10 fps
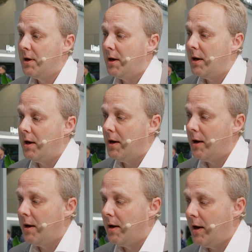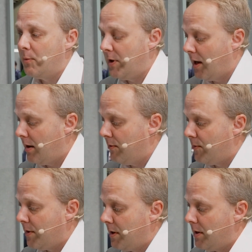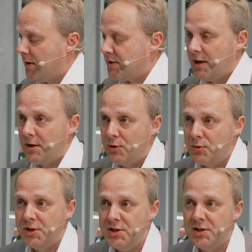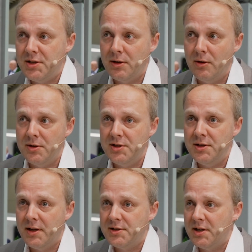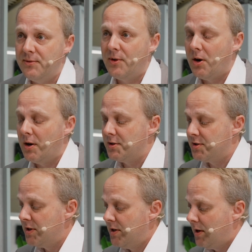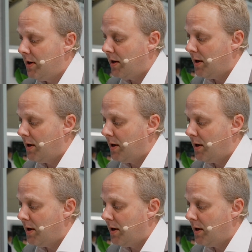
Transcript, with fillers: Uh, and we have, uh, let's say, a new D C technology that safeguards uh,